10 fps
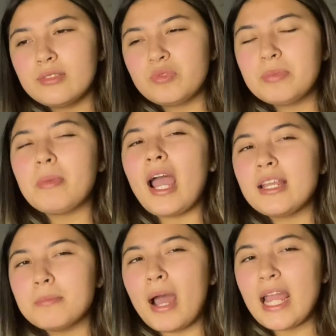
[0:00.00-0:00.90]

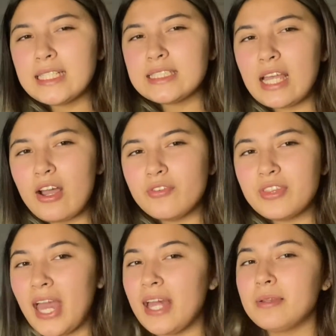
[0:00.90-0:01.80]
remind myself
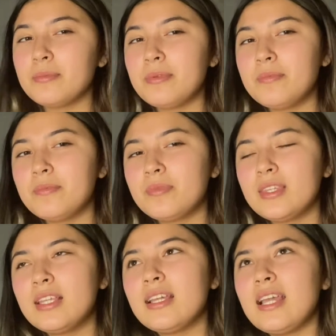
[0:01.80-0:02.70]
that
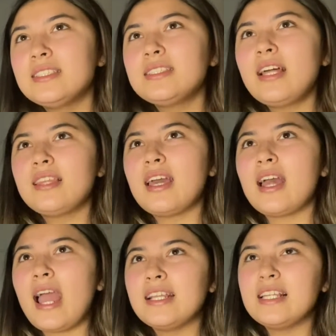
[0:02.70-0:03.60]
it's not
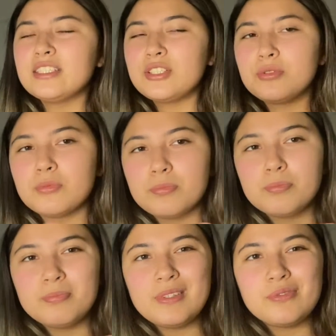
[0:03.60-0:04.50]
that I need to
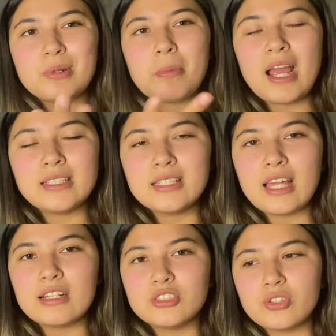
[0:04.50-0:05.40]
be reminded
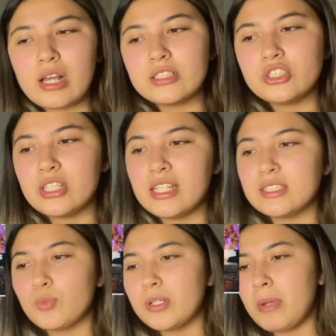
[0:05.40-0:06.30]
that astrology
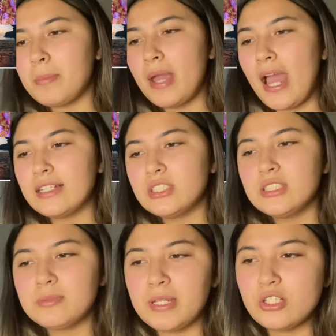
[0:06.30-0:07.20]
is one of my
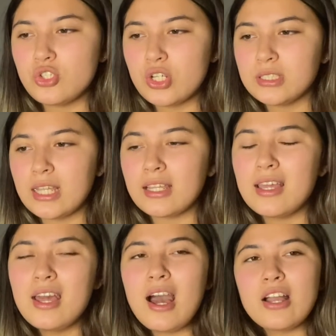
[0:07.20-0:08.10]
passions, but it's just like
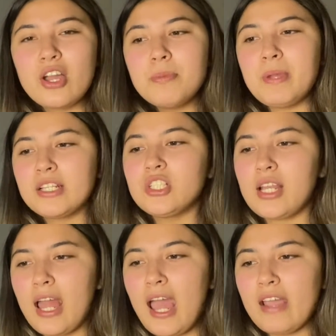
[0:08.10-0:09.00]
a good picture
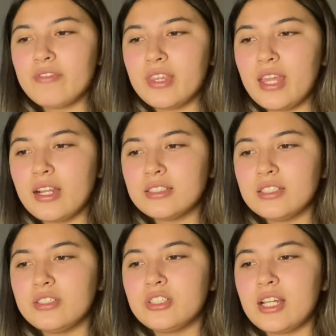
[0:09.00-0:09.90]
to have there
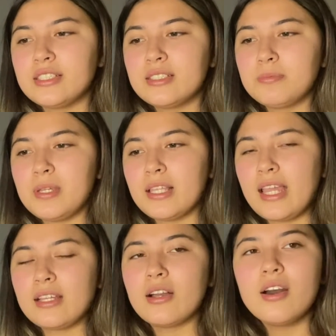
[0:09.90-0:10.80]
to just be
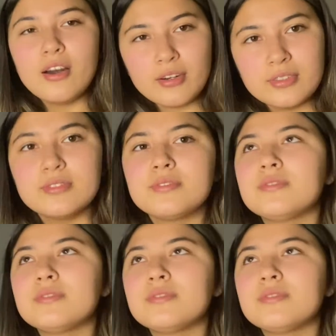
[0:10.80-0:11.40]
like, oh